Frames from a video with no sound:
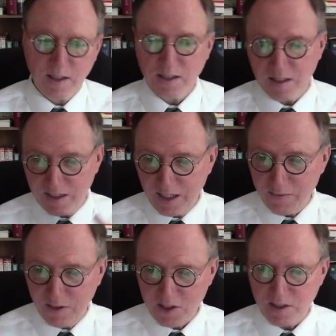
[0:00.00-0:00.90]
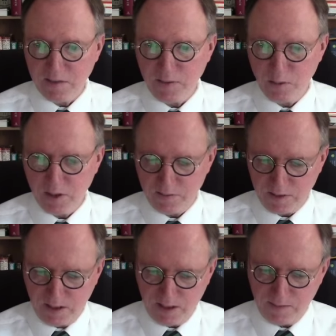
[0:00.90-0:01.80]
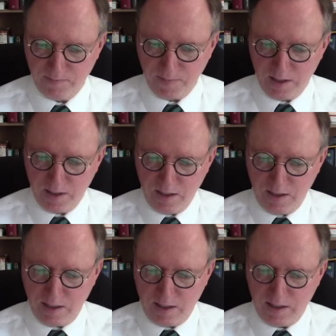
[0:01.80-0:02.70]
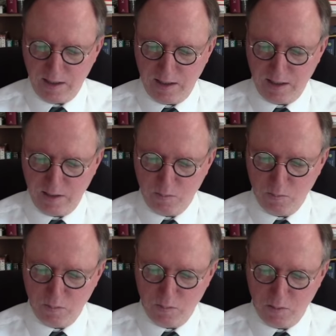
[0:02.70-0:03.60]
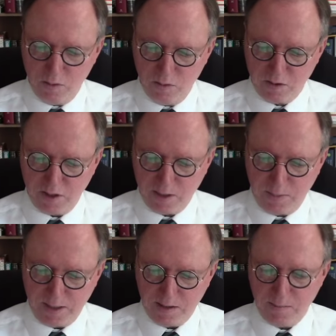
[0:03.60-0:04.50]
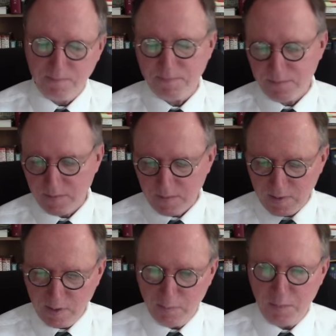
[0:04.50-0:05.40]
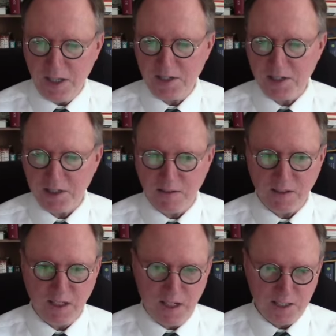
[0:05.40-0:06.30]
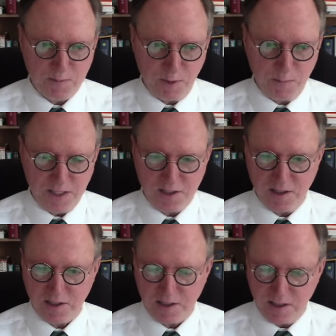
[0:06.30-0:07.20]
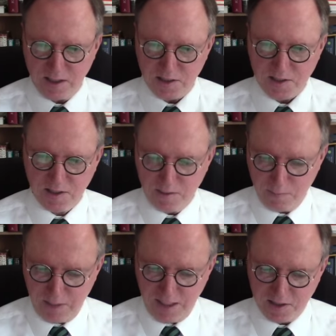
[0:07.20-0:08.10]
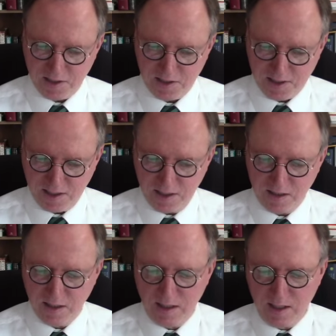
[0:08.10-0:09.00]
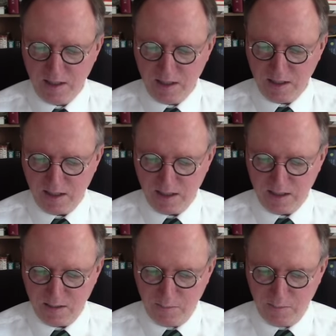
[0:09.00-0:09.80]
the definition, if you will, of God. Uh, and then we'll, we'll talk about the basics of the gospel message, uh, man's sin, The, the